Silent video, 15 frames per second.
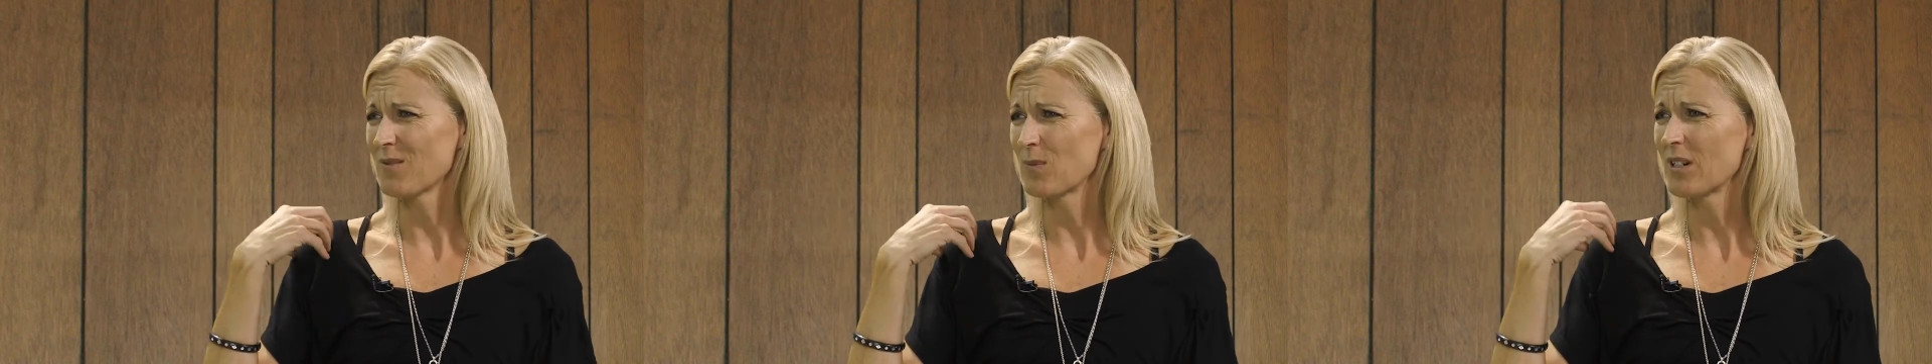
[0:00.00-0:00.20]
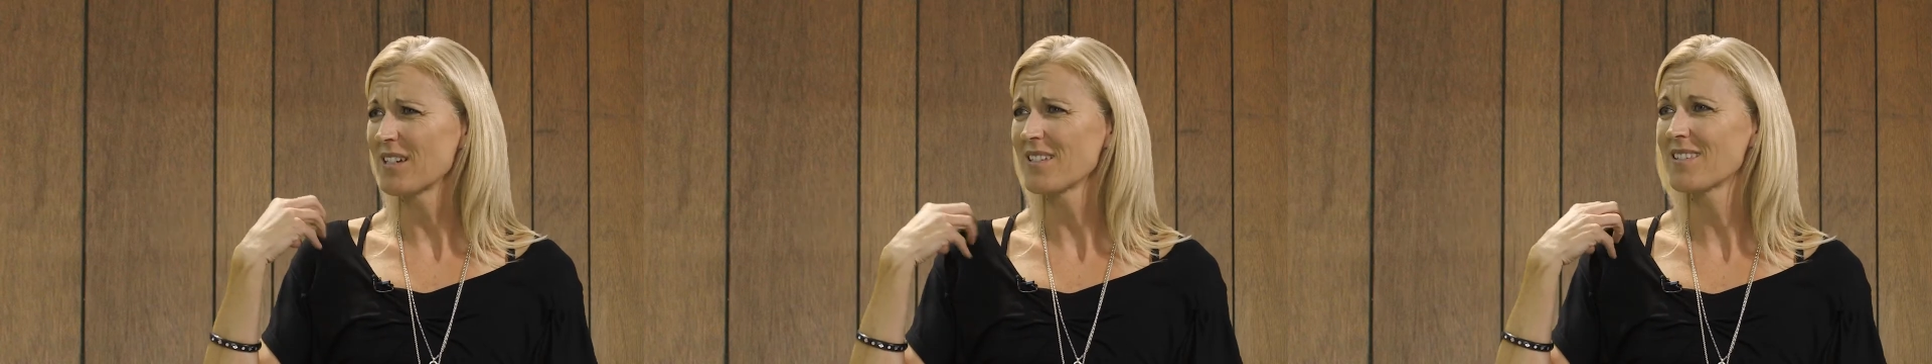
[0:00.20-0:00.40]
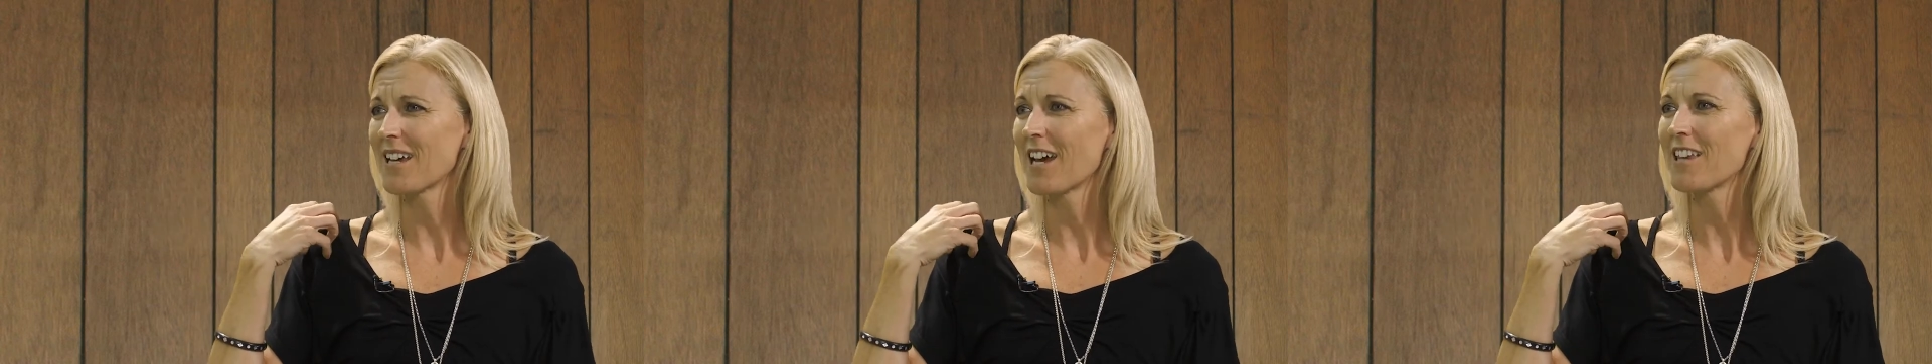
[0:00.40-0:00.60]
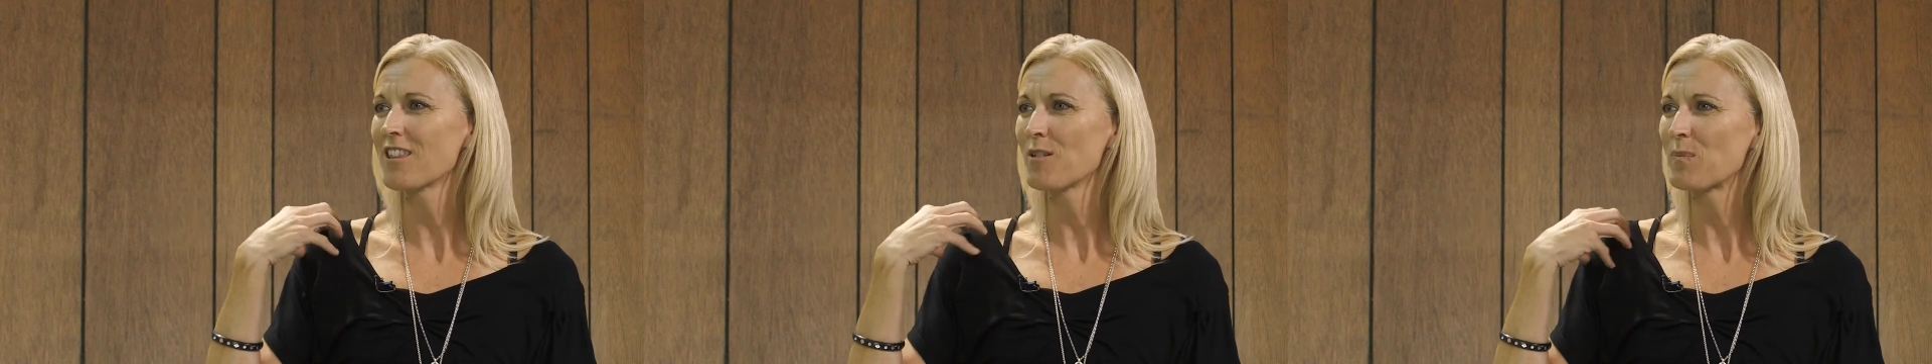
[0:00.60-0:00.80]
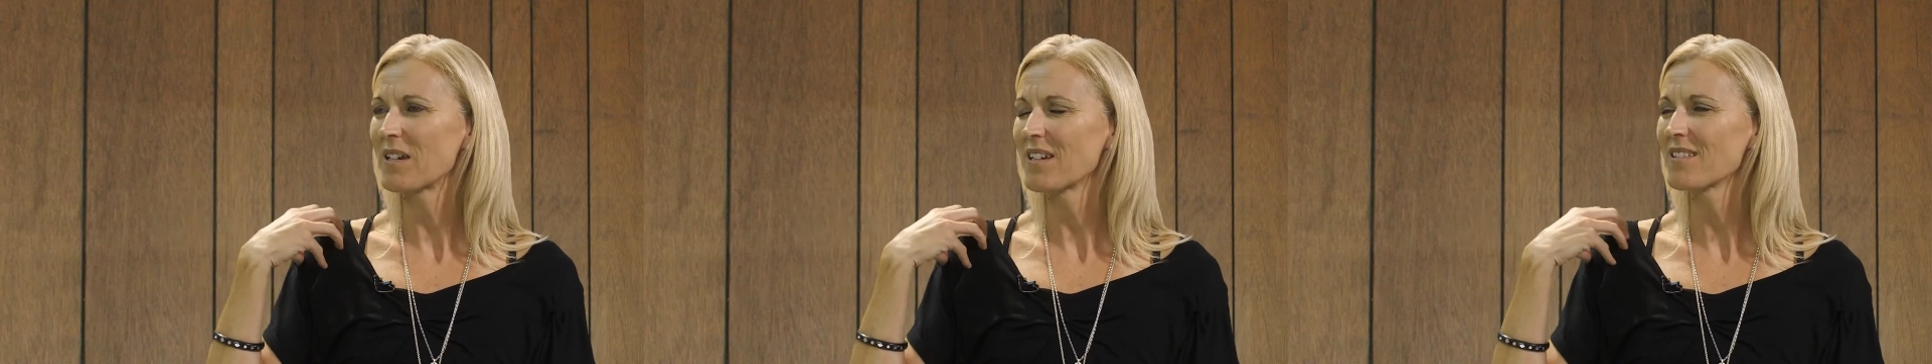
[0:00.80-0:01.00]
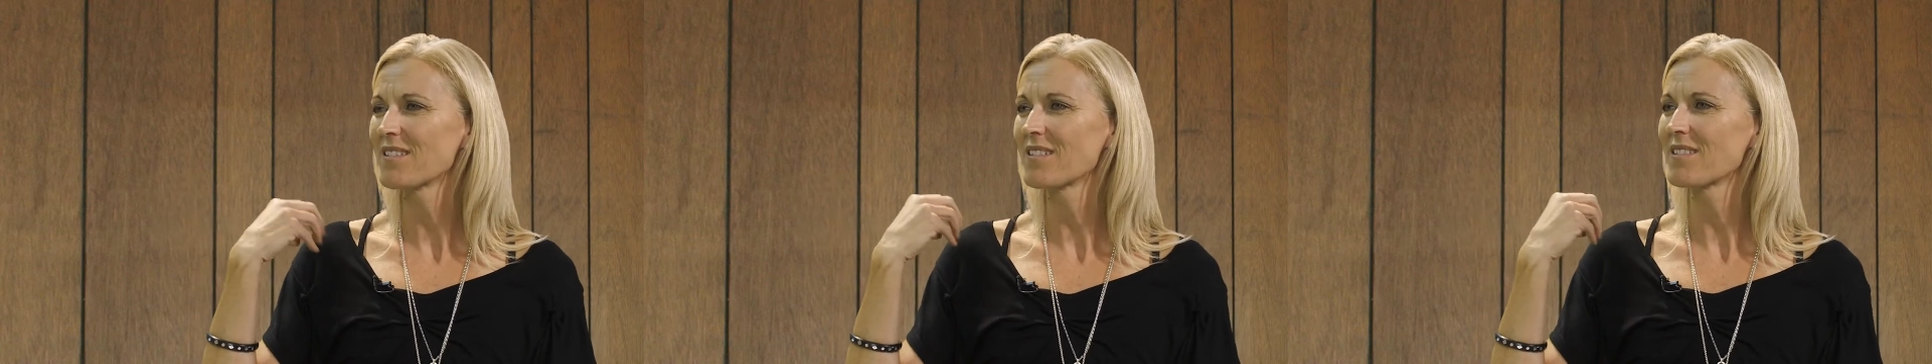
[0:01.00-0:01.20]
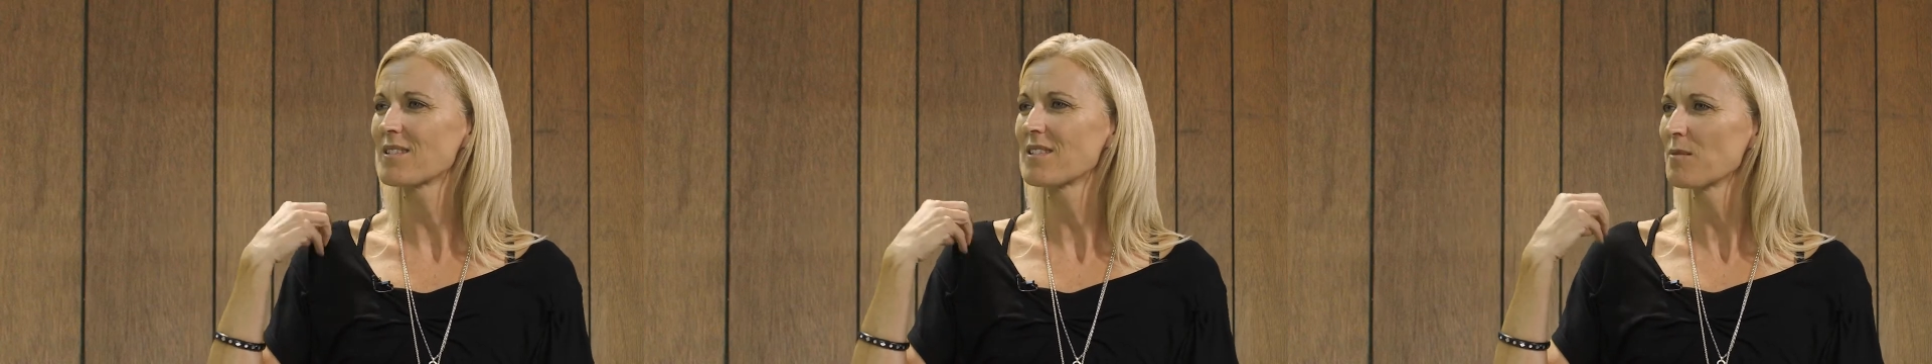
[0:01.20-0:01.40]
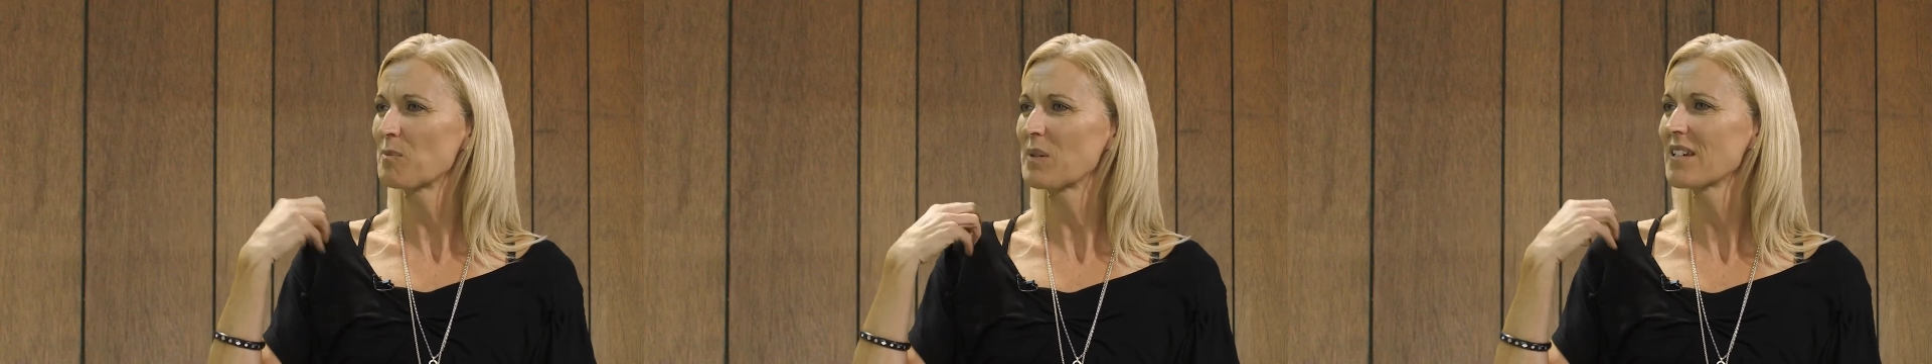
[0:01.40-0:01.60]
When I say the best, it's
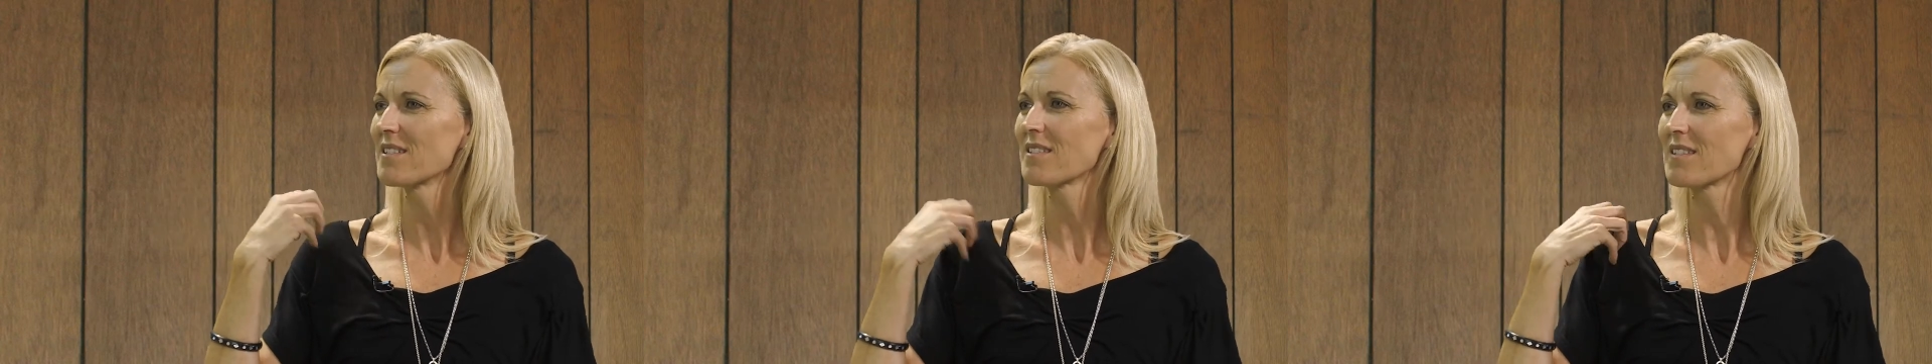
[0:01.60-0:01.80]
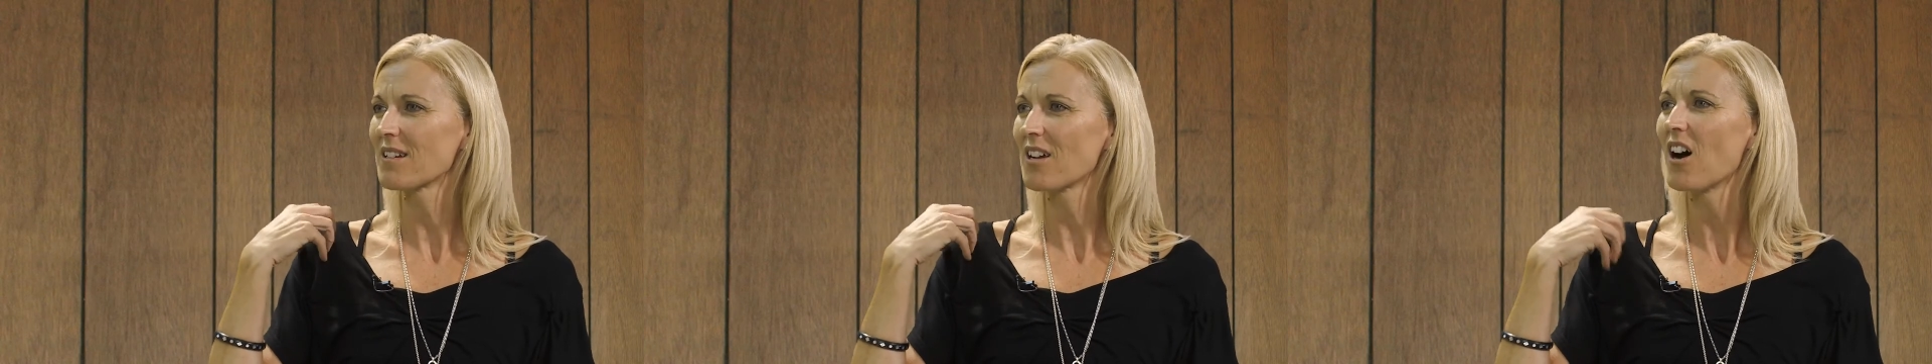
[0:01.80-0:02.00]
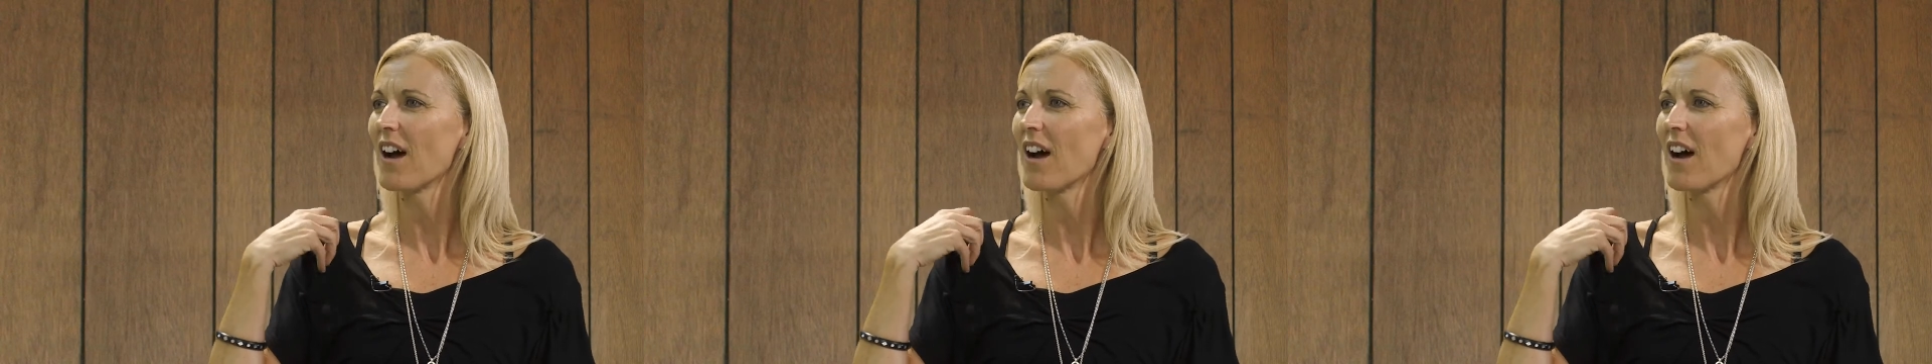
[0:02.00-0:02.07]
the best that